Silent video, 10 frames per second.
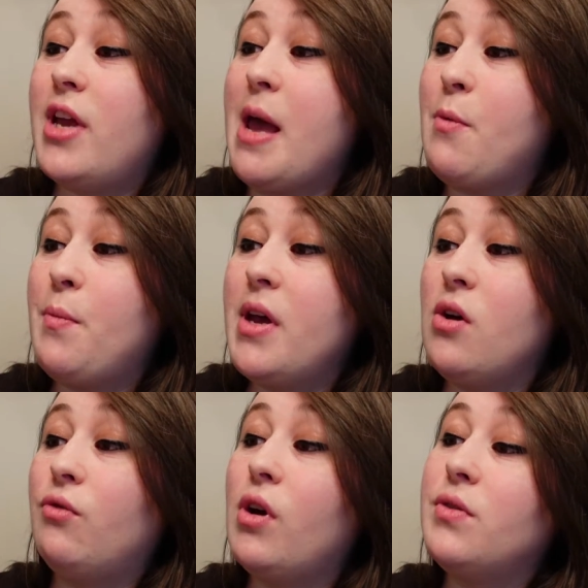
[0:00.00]

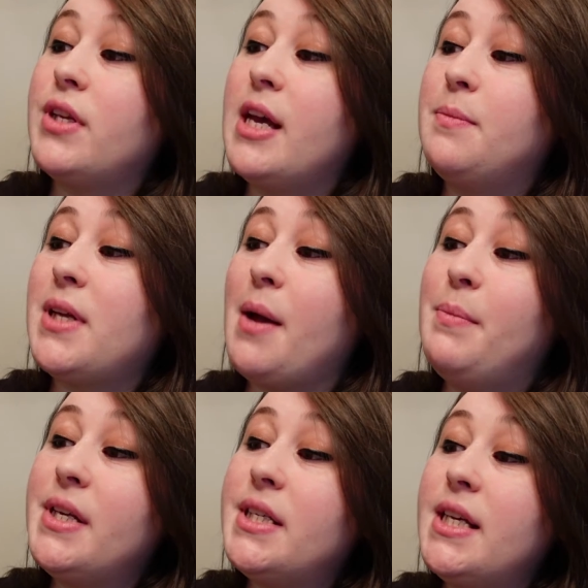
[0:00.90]
chamomile, rose hips,
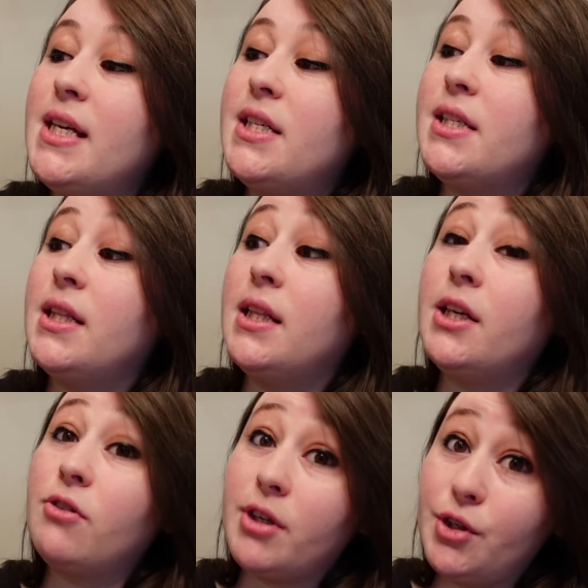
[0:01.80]
hibiscus,
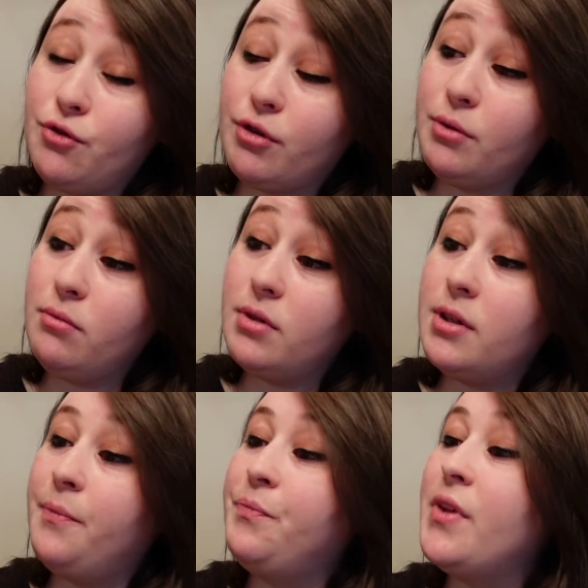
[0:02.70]
licorice root,
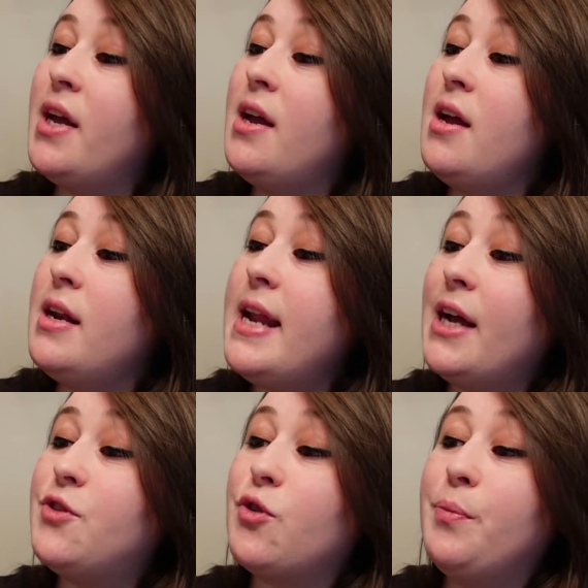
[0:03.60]

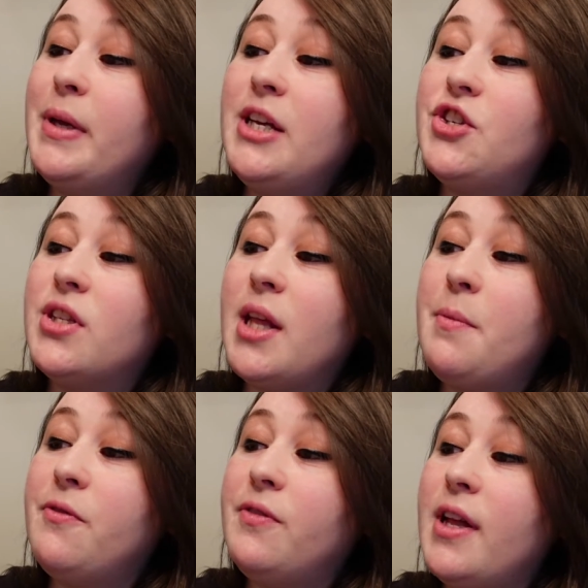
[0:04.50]
natural peach and
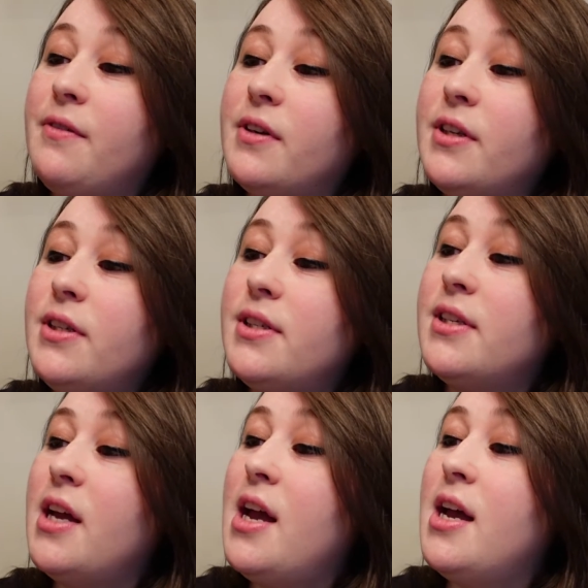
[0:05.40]
lemon
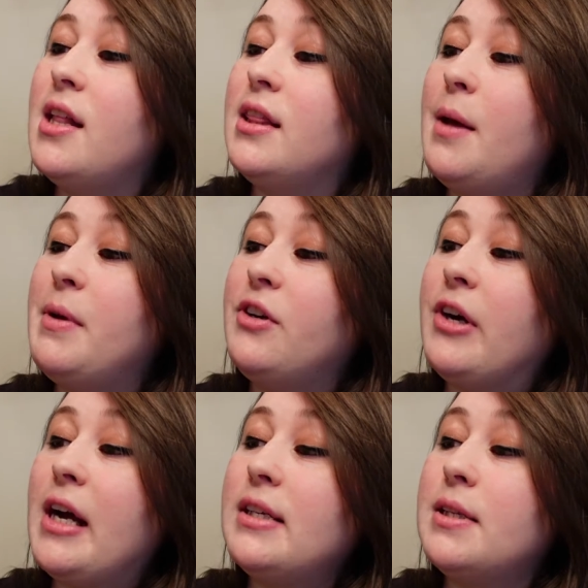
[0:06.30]
flavors,
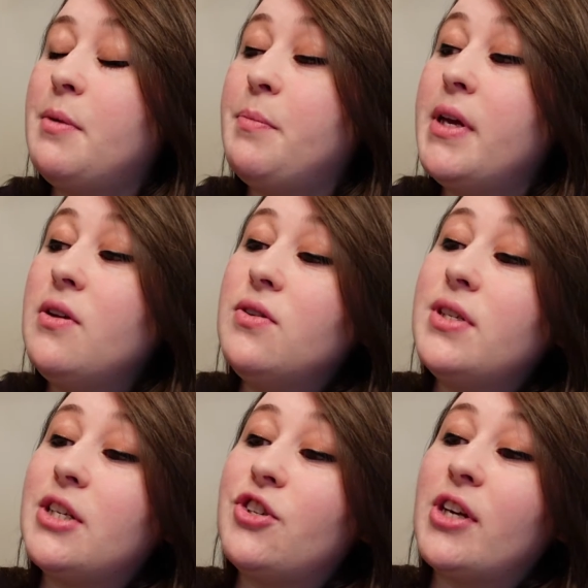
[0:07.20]
lemongrass, lemon peel,
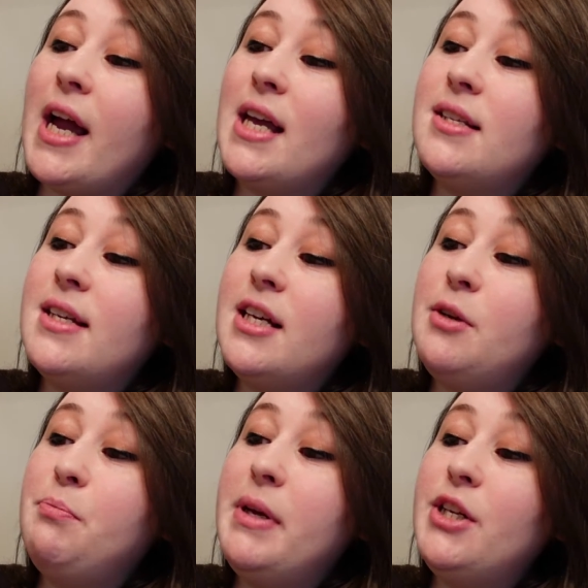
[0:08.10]
citric
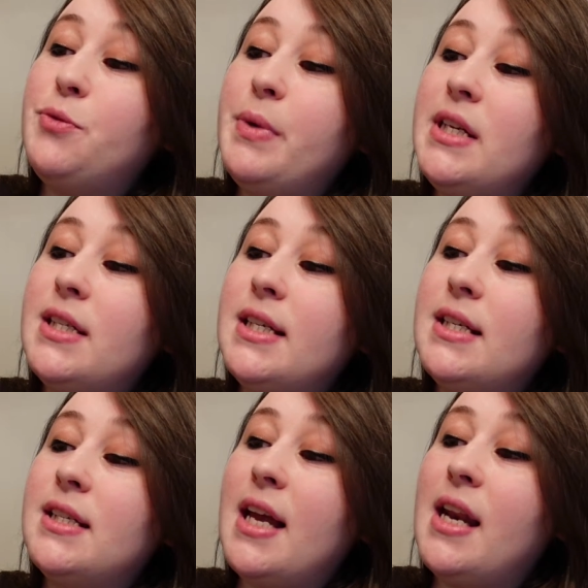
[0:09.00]
acid, peach
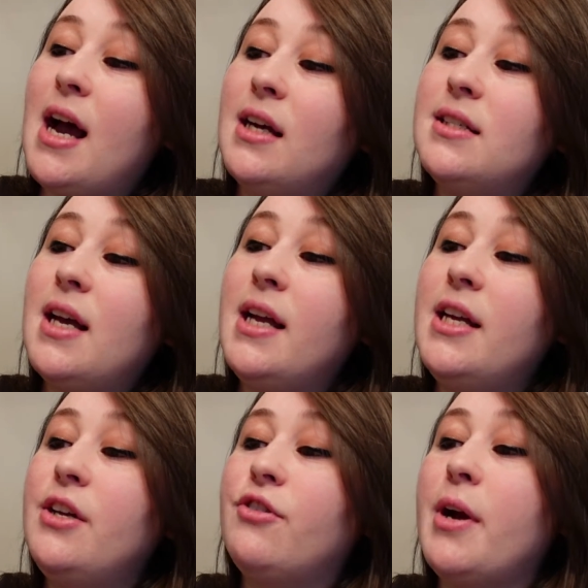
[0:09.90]
pieces, and
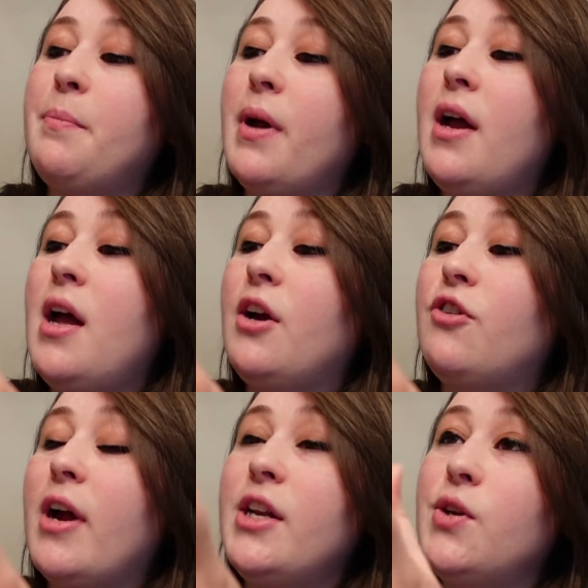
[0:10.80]
acai grape
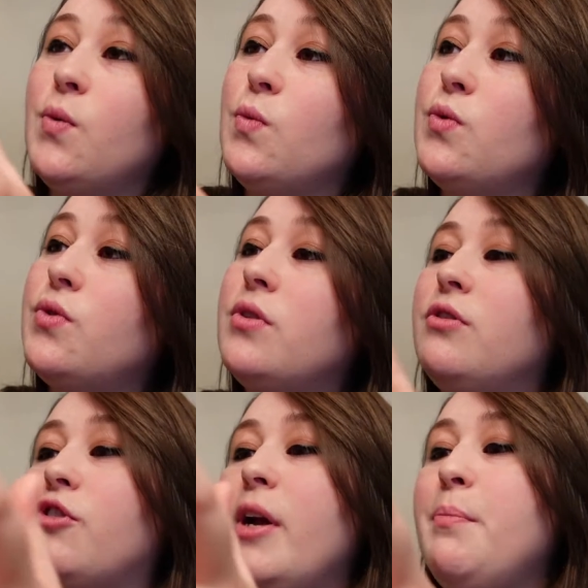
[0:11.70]
granules.
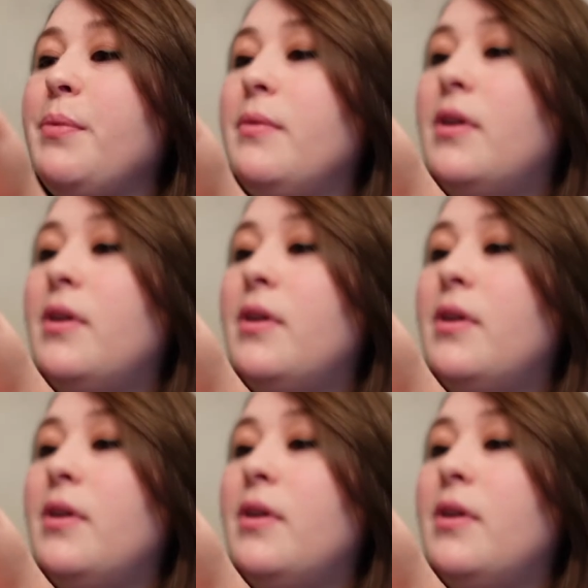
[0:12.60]
Grape